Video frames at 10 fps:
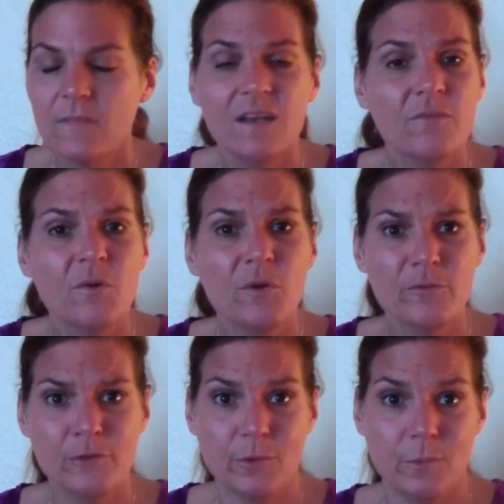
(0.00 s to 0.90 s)
then of
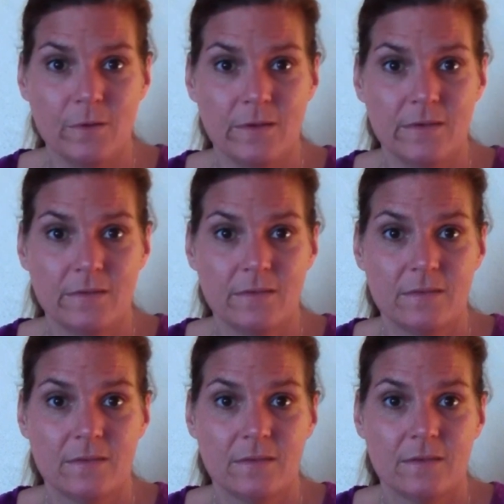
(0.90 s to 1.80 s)
course you would.
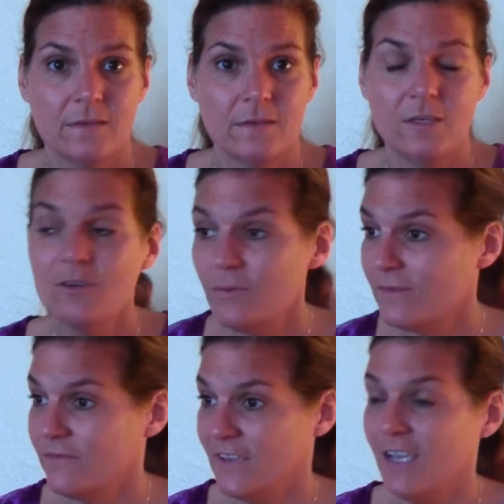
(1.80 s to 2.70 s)
You
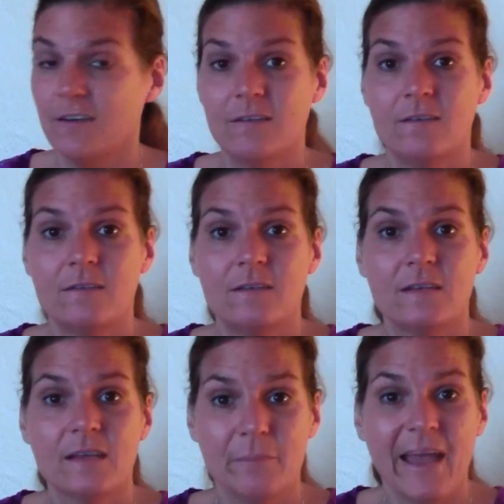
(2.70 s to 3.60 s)
would feel
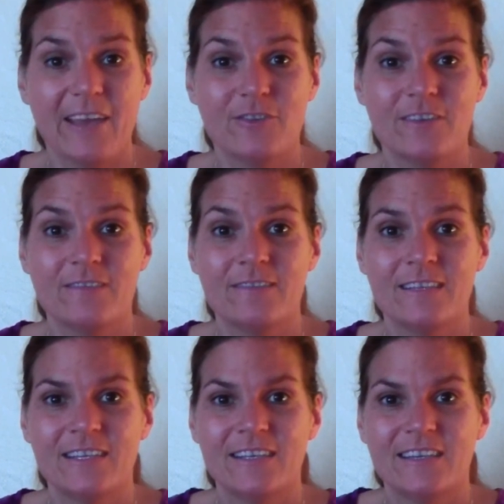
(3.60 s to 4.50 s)
compassion
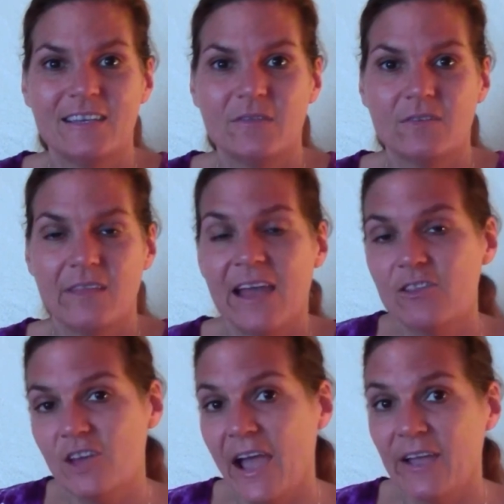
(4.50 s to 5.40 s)
for
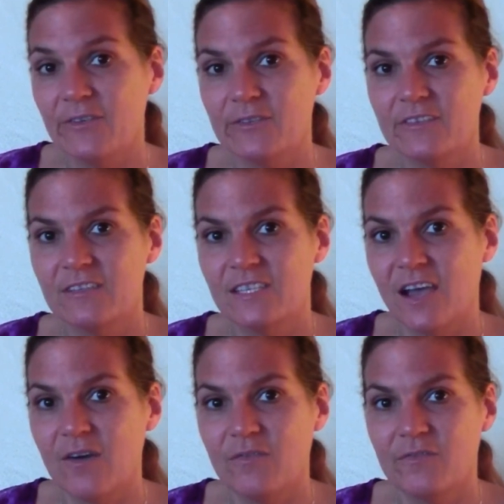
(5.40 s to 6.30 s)
that child
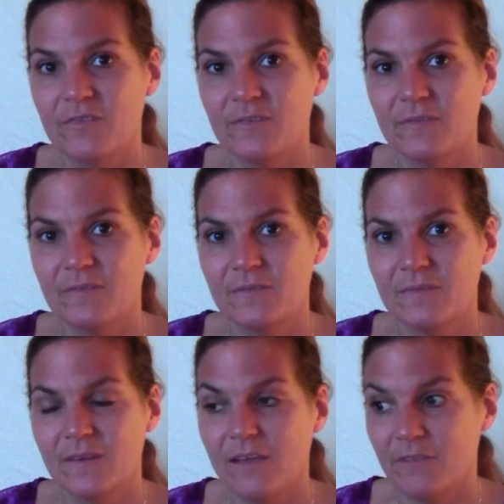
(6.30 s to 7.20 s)
self
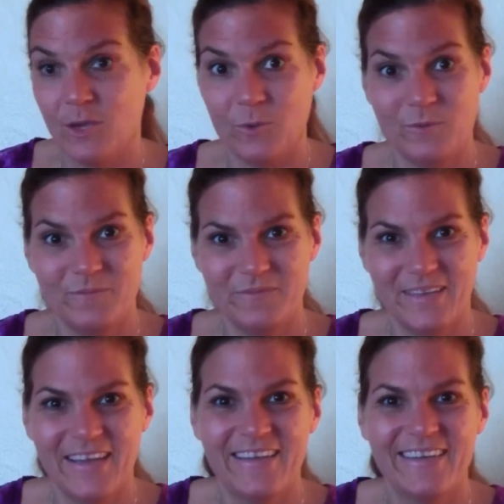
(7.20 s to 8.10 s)
of you,
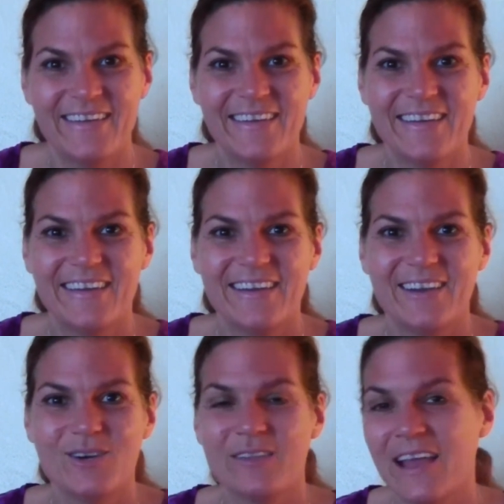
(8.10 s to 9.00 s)

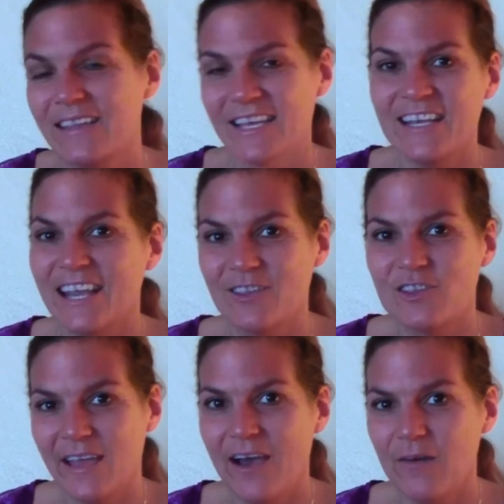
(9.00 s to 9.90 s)
or that teenage
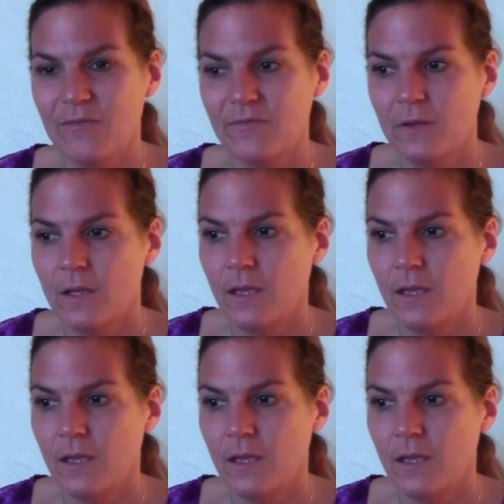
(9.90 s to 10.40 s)
self.